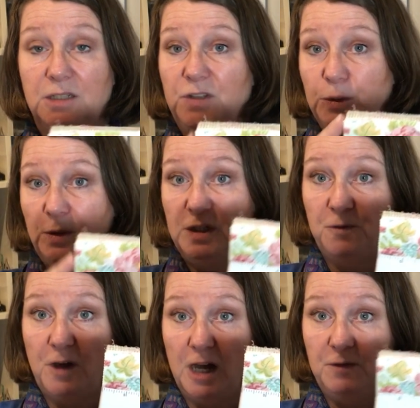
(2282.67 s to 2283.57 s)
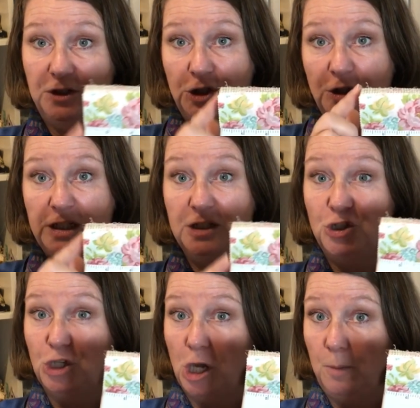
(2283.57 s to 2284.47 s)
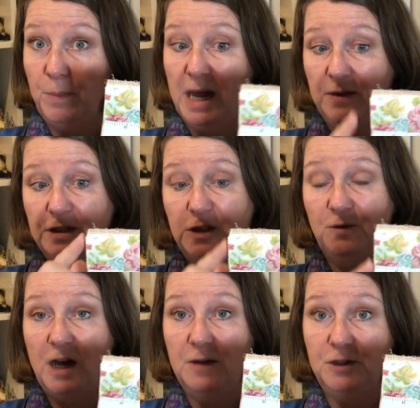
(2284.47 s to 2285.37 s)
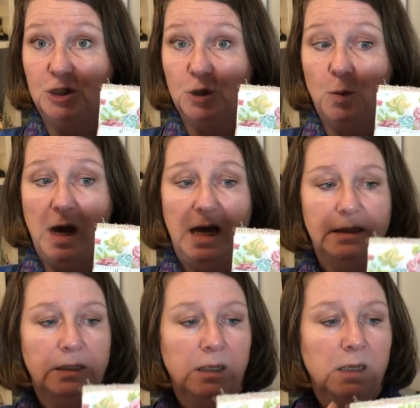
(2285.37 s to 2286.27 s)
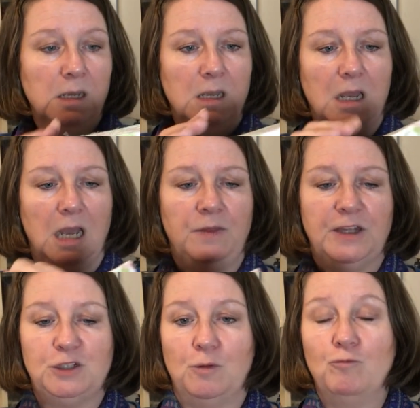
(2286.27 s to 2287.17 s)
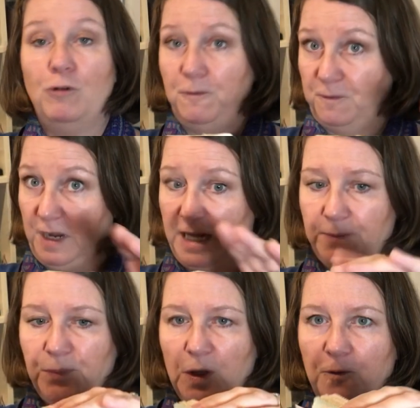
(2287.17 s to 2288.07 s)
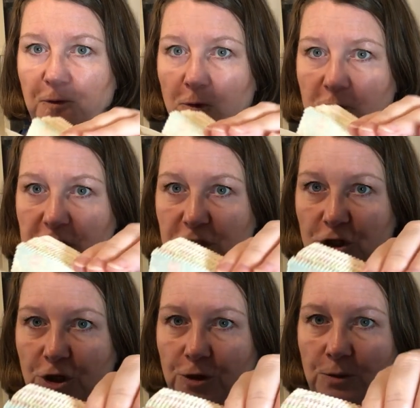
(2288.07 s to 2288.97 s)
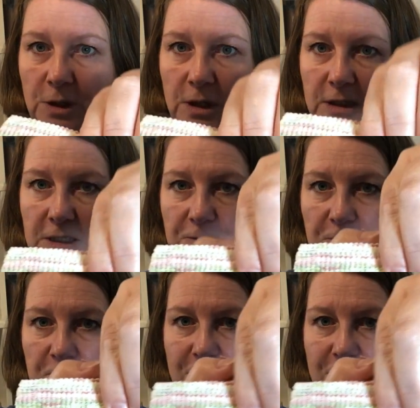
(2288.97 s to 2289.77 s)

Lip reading: So this one is 5 inch, this is a charm pack, this is 5 inch squares. And there's roughly 42 different